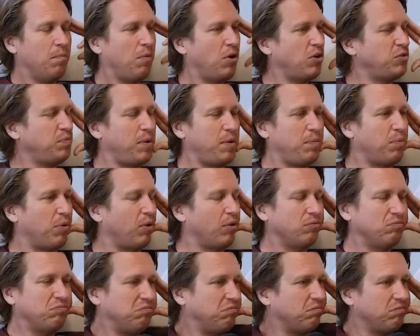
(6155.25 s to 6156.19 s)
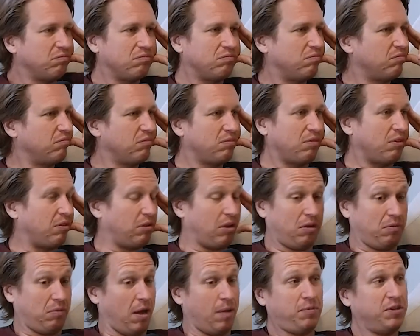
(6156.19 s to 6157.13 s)
Most people, and
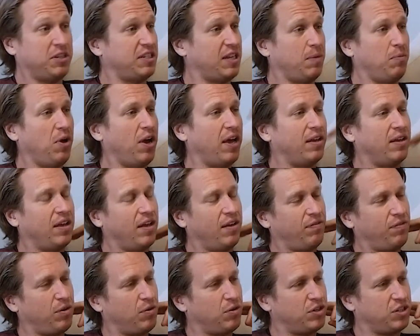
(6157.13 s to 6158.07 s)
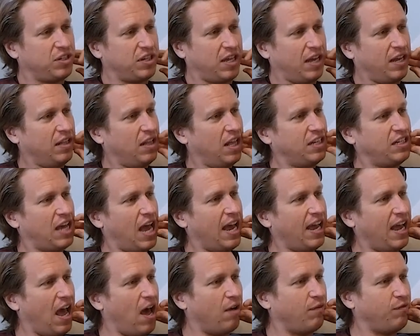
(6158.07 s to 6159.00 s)
I'm the same way. If you were just like, let's
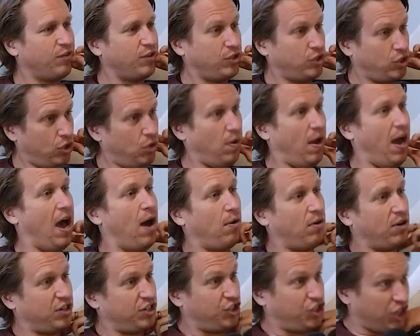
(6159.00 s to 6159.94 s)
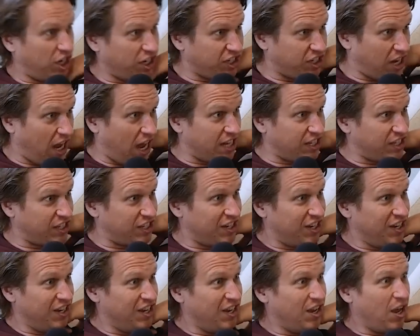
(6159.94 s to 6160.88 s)
hang out for 2 hours, just us,
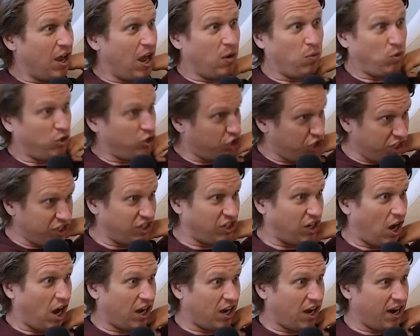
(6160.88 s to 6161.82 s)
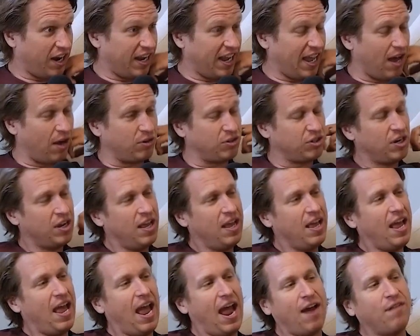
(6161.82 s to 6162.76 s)
and we'll just talk on a couch.
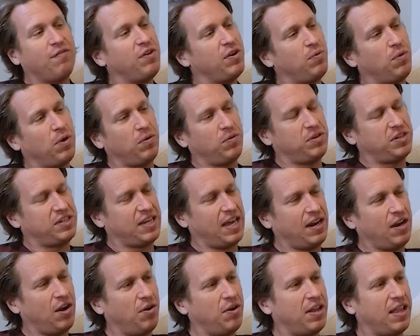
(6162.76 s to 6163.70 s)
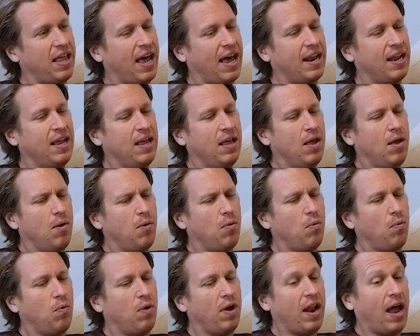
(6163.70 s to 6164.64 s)
Everyone would say no to that.
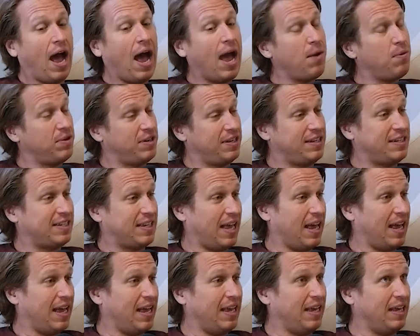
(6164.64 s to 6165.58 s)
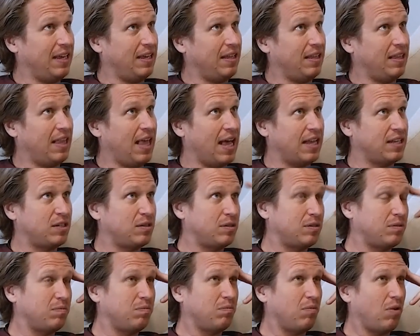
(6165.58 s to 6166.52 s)
When I would say
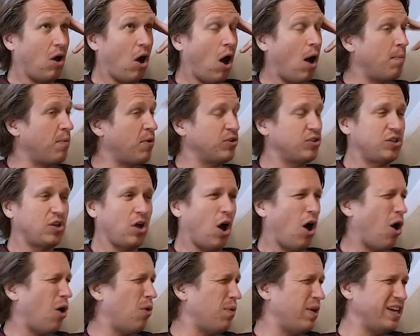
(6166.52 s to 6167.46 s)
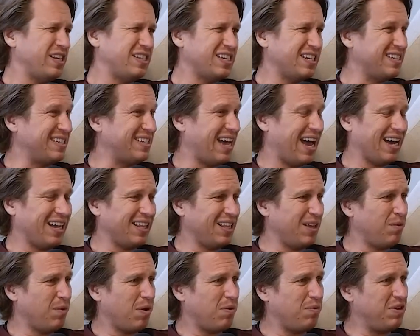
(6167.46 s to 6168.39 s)
that's almost always
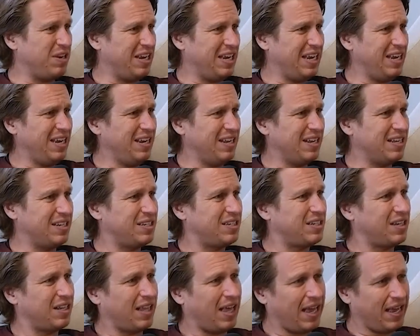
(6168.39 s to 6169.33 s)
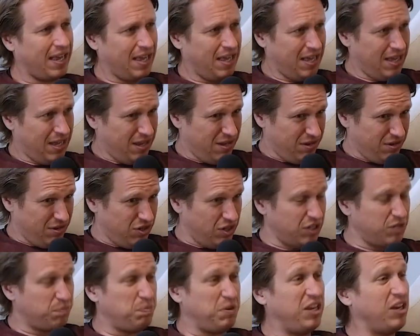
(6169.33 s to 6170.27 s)
exactly what we need is to like
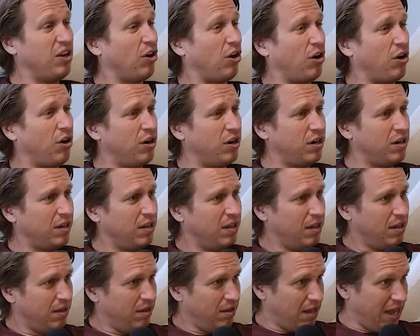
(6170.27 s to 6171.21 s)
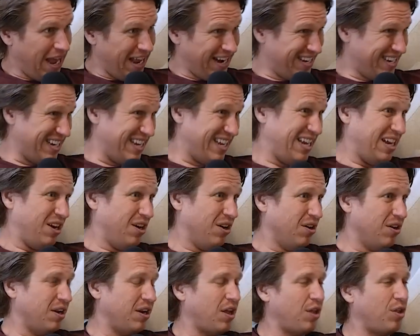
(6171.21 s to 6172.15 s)
just be heard and to
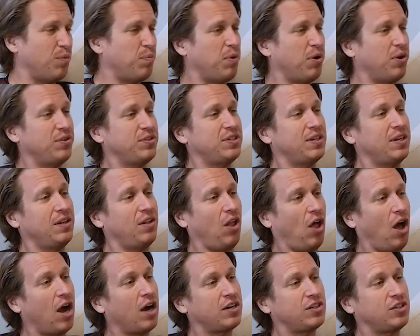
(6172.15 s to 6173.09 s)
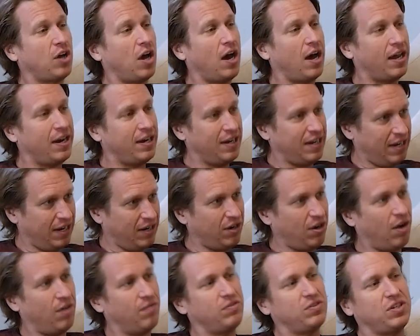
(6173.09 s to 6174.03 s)
hear another person locked on in
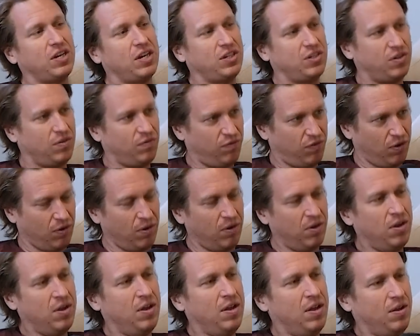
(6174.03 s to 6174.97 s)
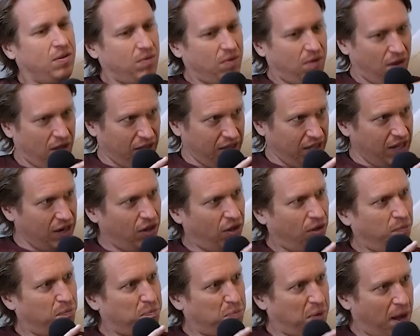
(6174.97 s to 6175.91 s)
conversation for a
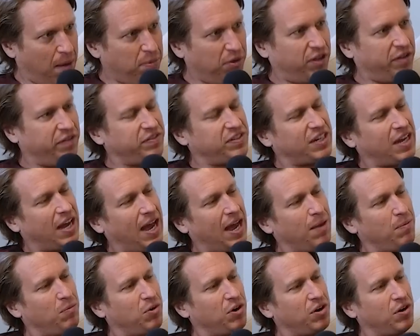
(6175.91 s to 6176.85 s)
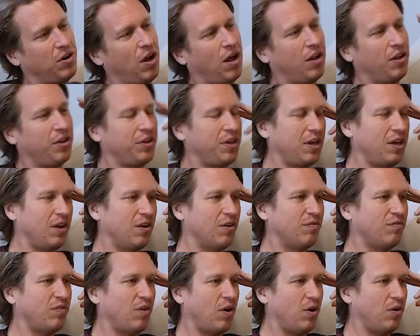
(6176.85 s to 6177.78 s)
little bubble of time where you're not looking at your
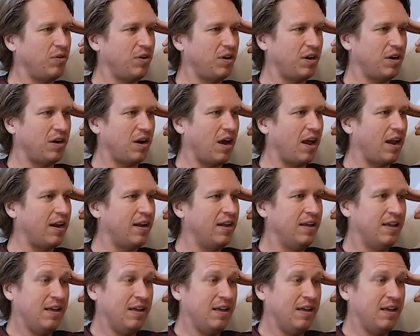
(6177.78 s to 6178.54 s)
phone and you're not